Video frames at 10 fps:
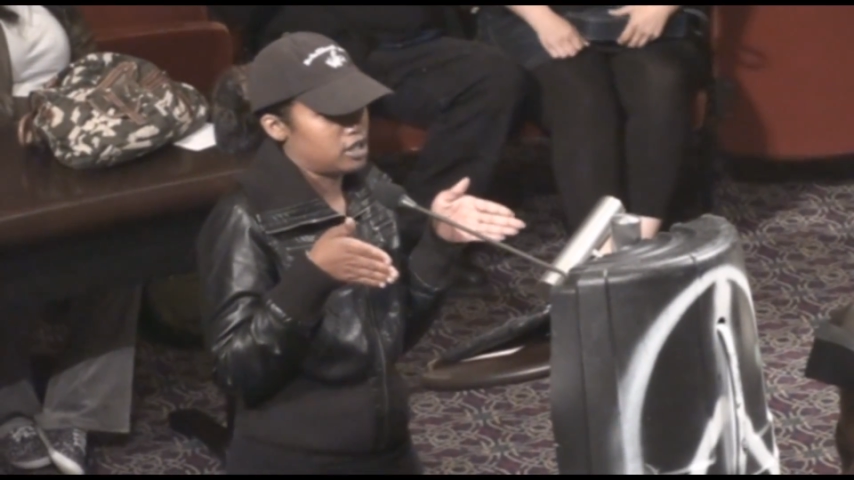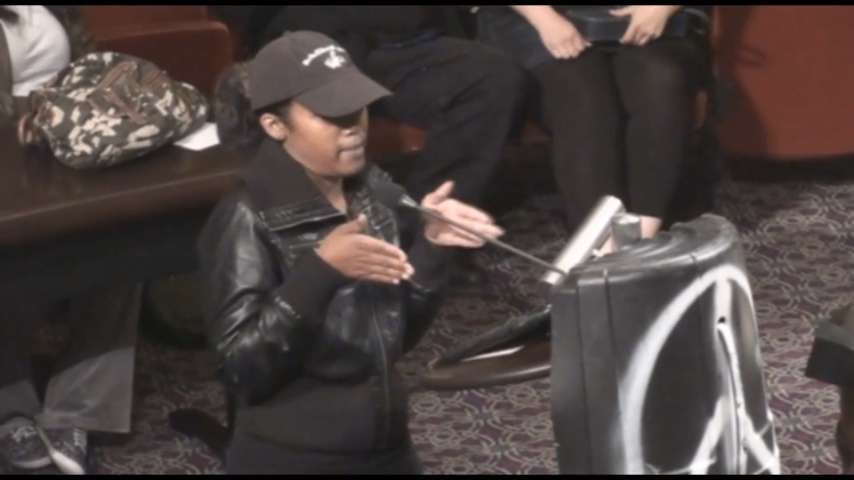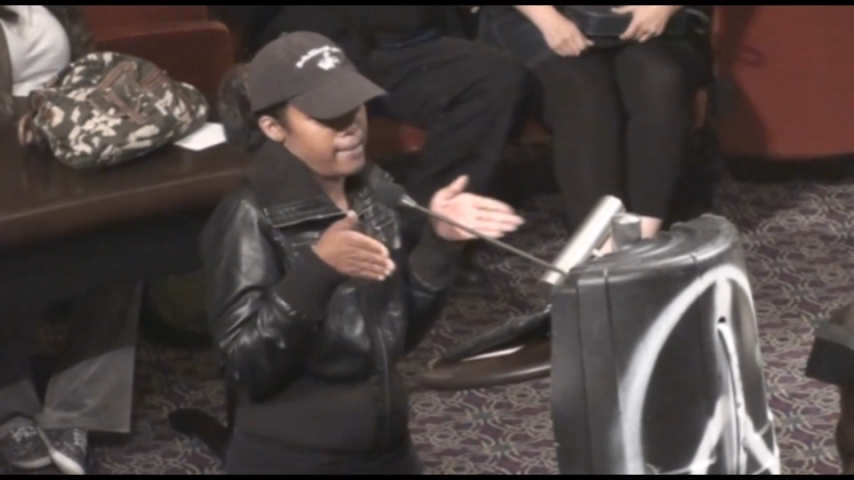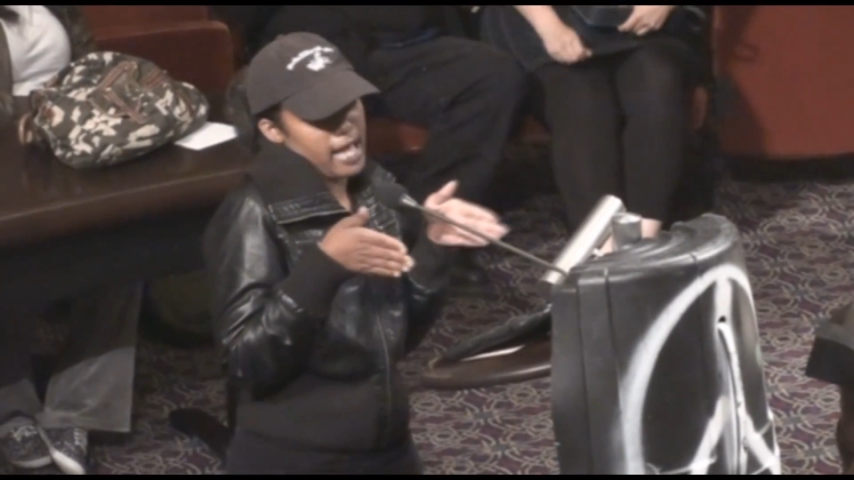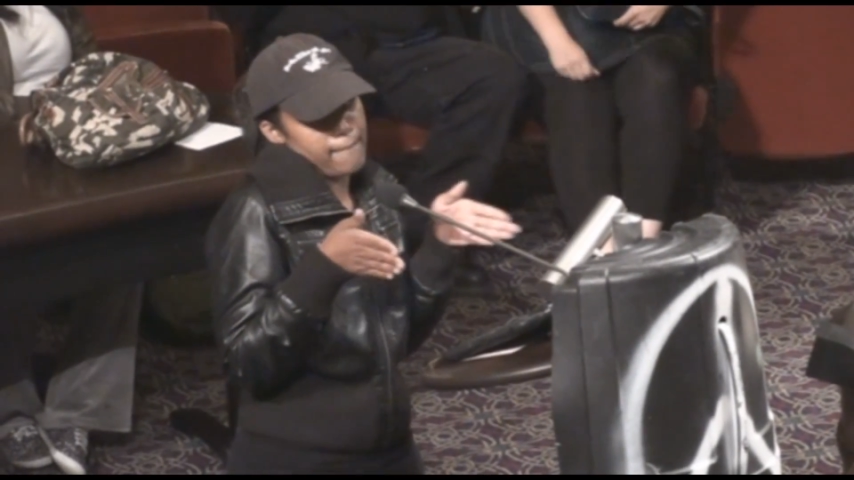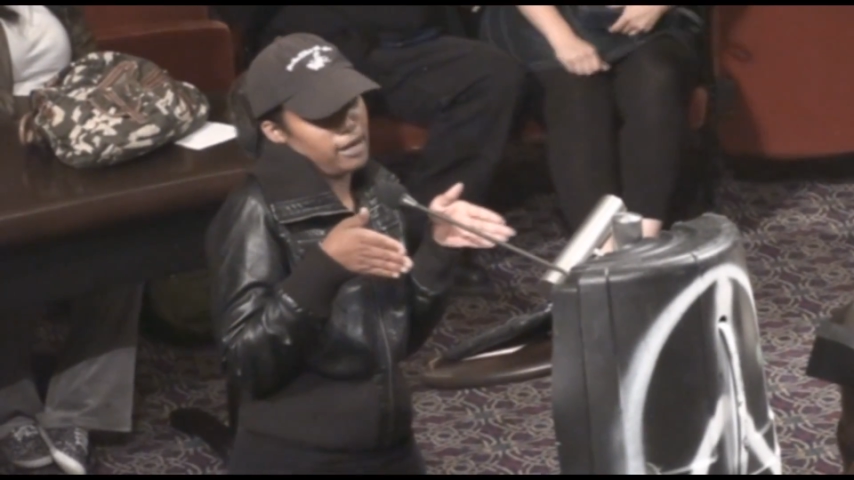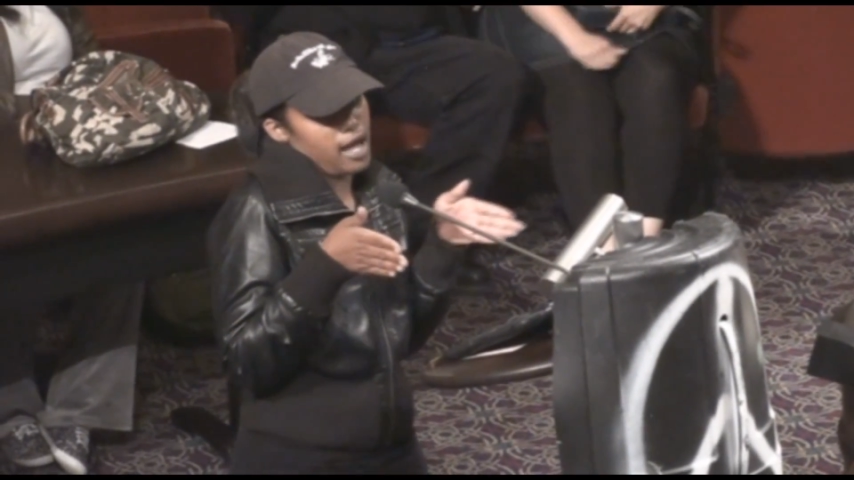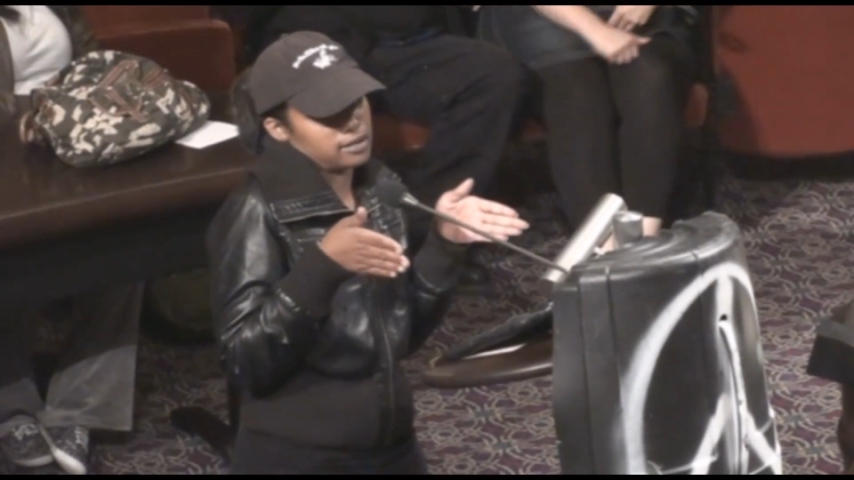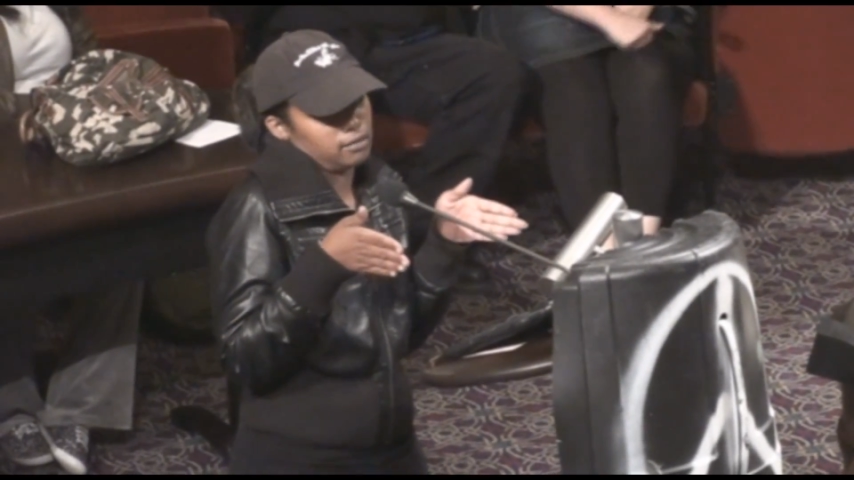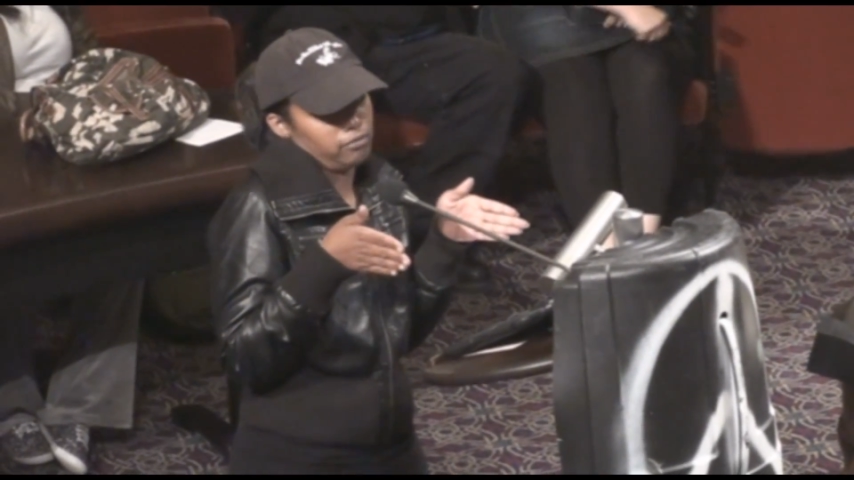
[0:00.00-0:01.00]
So maybe
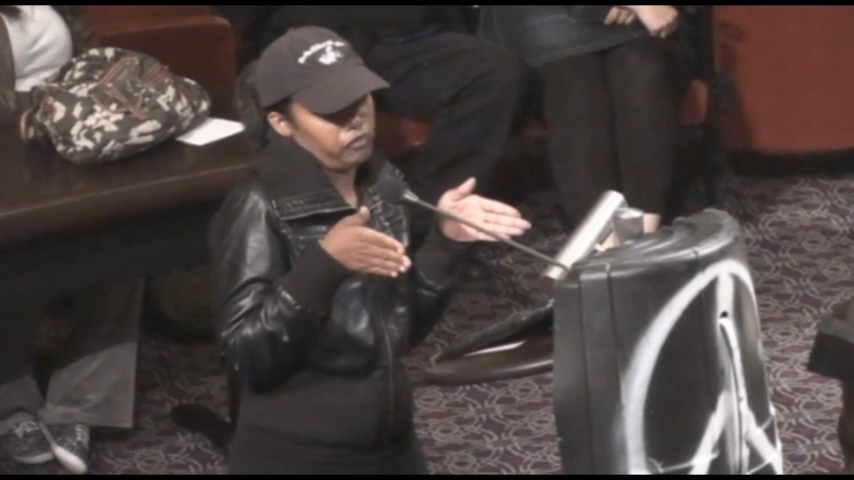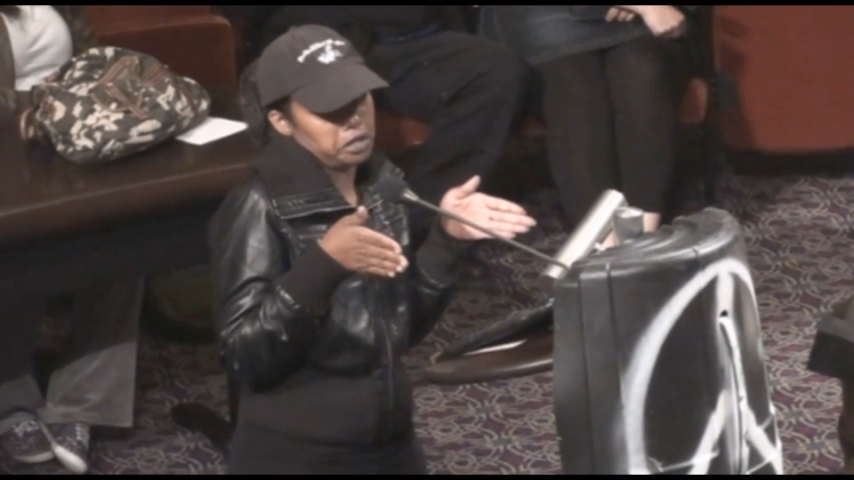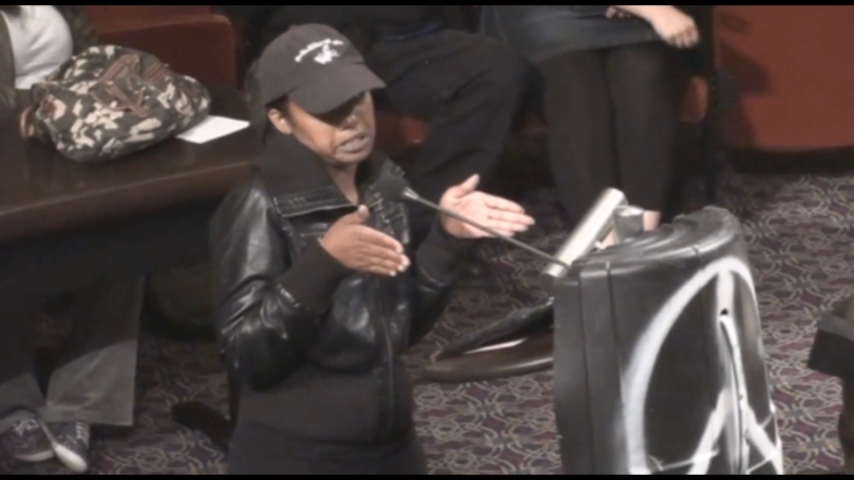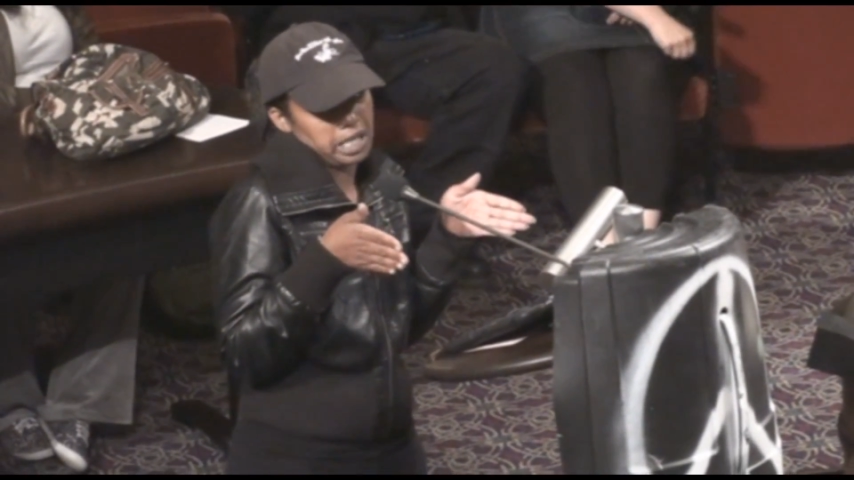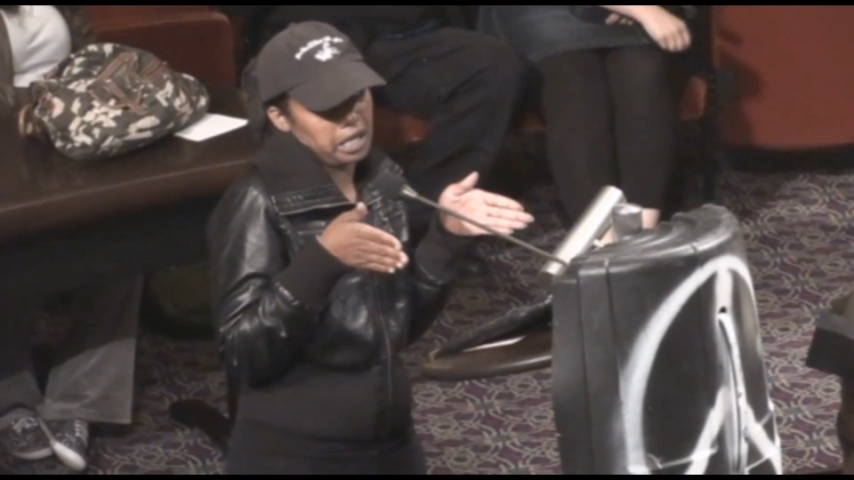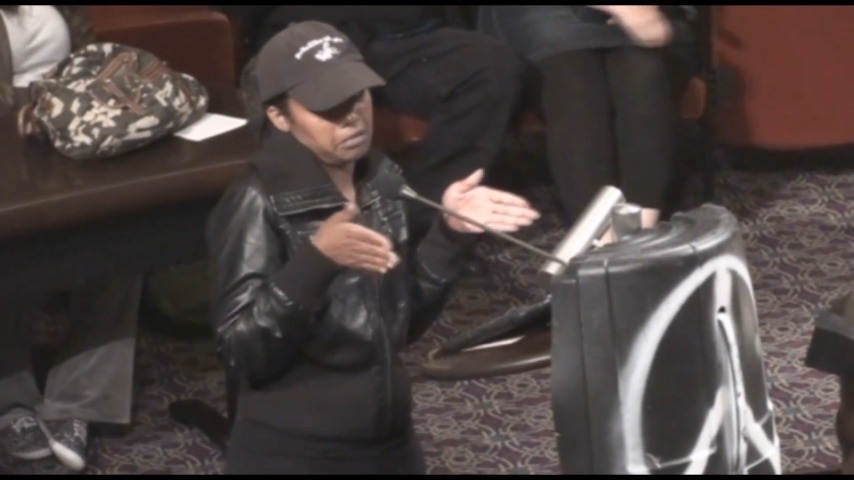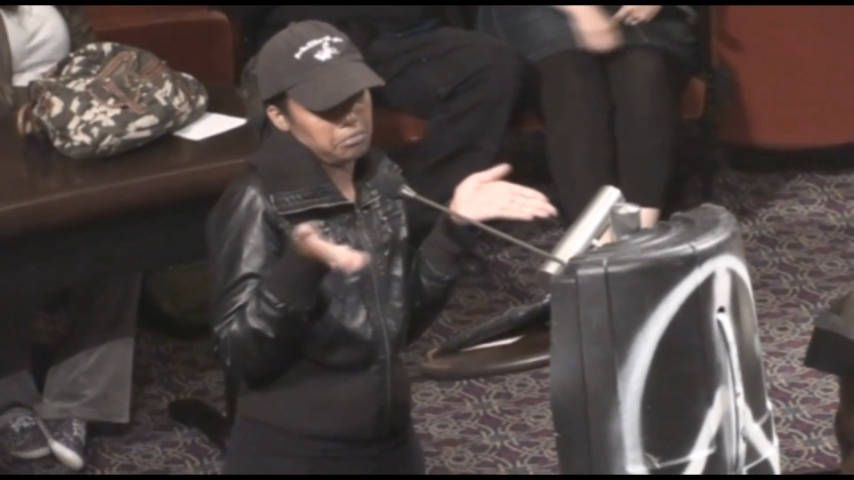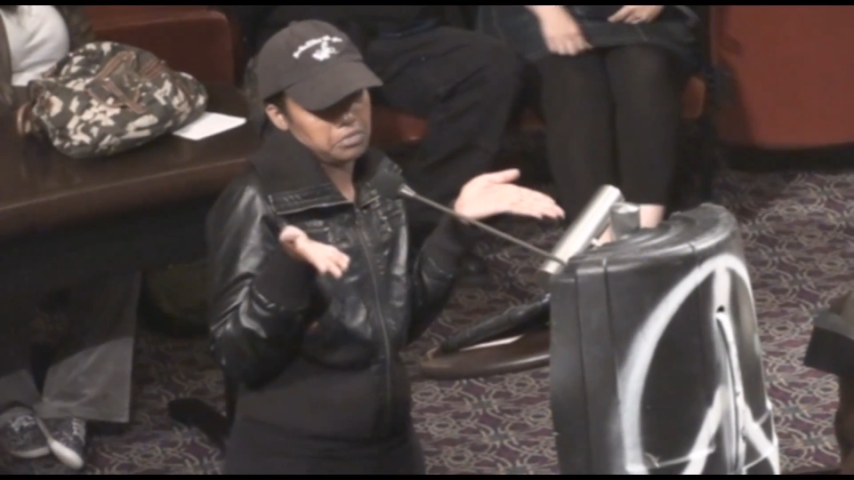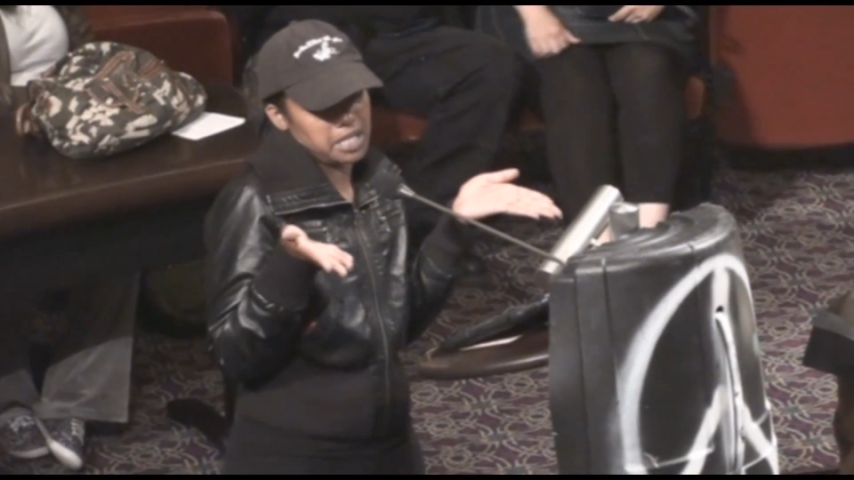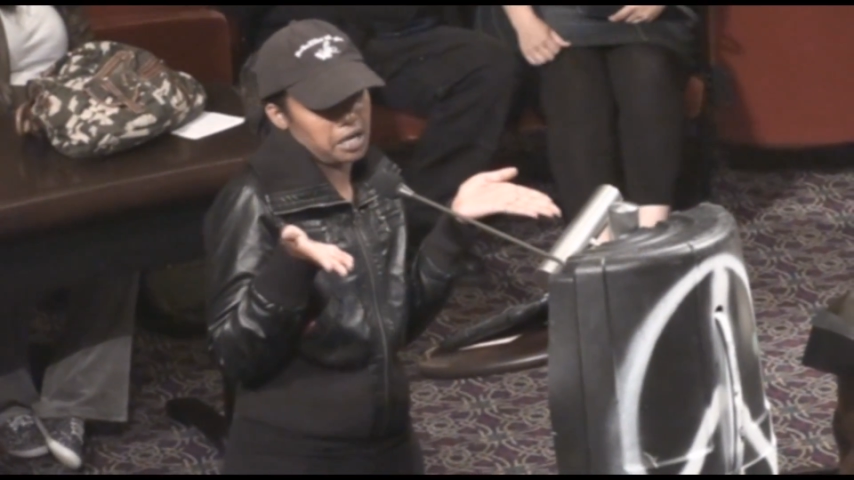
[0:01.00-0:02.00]
I'll go off the roof for a
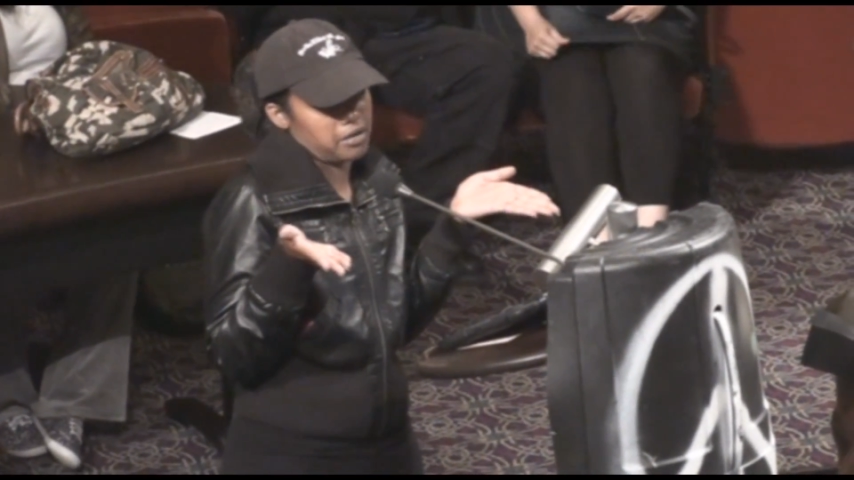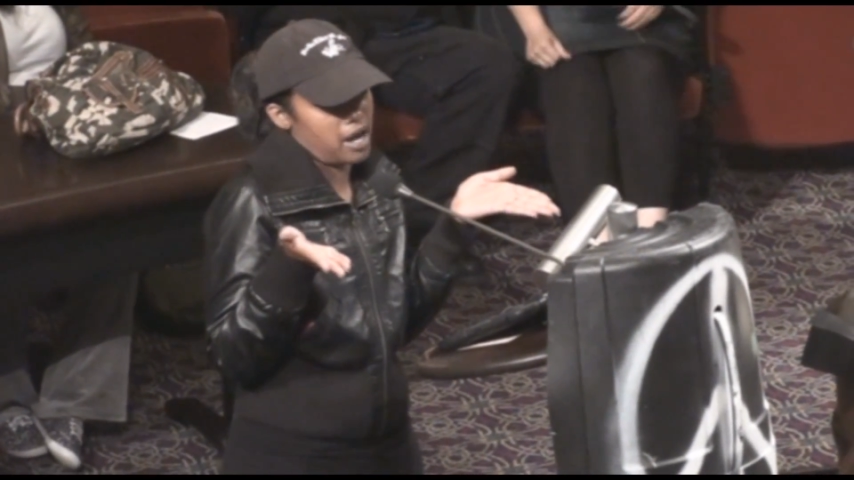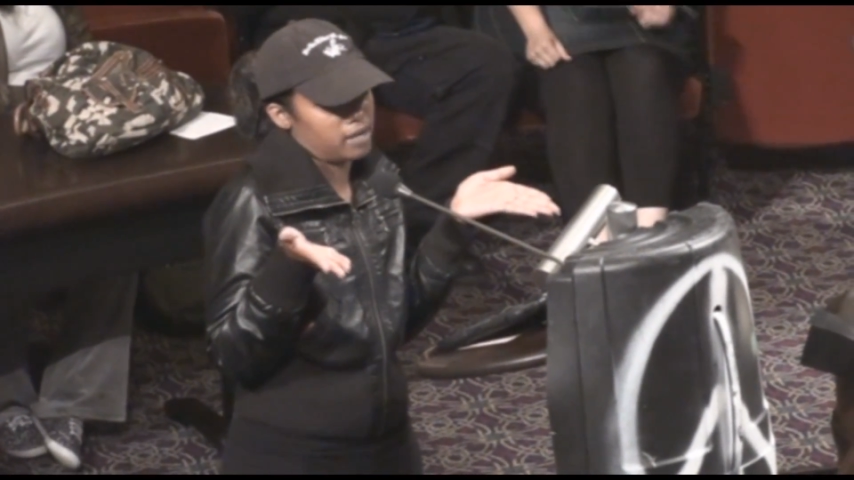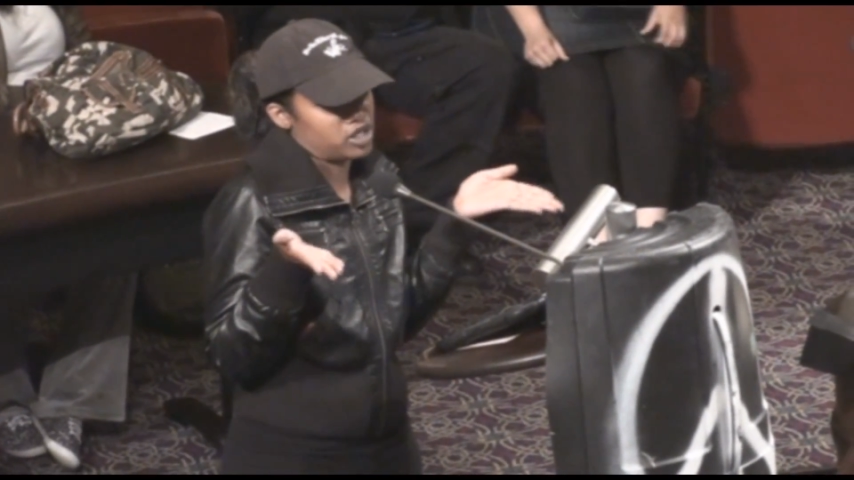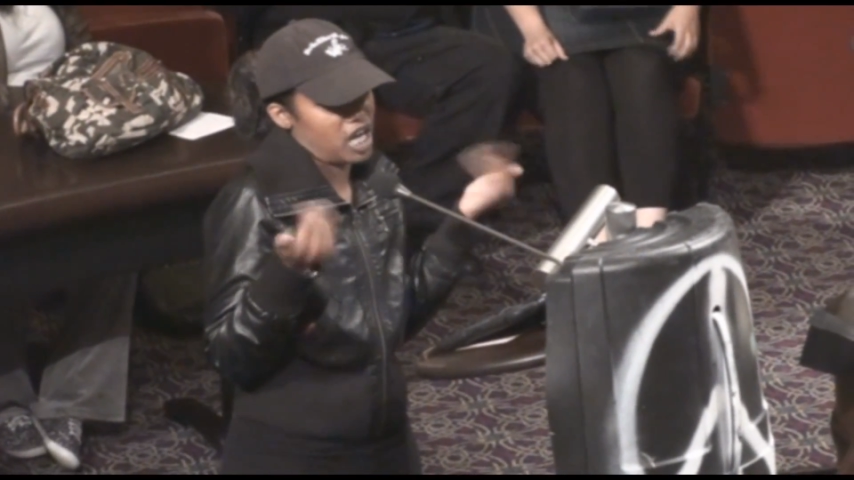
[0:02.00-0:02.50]
second. Was that a crime?